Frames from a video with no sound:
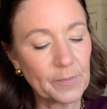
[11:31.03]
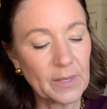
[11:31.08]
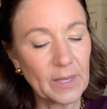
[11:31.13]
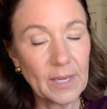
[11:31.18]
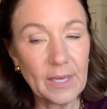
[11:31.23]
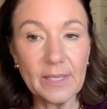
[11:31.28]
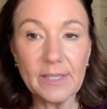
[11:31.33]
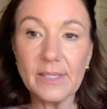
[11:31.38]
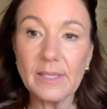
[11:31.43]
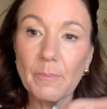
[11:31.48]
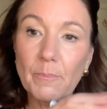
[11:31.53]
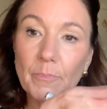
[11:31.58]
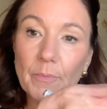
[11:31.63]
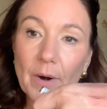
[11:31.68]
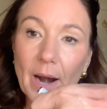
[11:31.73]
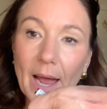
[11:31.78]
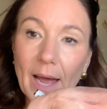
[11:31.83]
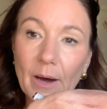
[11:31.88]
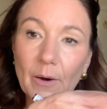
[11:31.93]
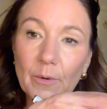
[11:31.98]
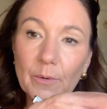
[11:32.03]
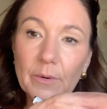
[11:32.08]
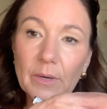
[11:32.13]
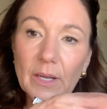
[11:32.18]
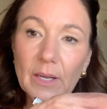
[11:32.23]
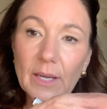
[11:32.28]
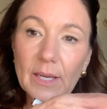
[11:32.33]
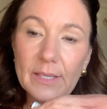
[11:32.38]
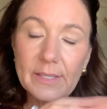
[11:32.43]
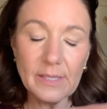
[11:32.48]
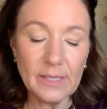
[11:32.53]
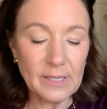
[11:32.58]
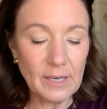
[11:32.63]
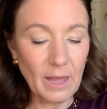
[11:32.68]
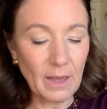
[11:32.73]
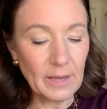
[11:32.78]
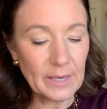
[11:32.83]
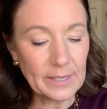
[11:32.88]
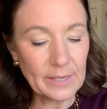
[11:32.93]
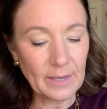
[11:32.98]
It's a brown, it's a
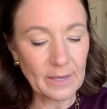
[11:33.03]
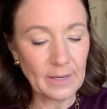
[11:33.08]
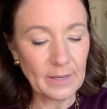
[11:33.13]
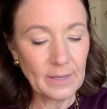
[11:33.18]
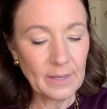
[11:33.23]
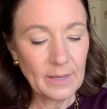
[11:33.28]
liner,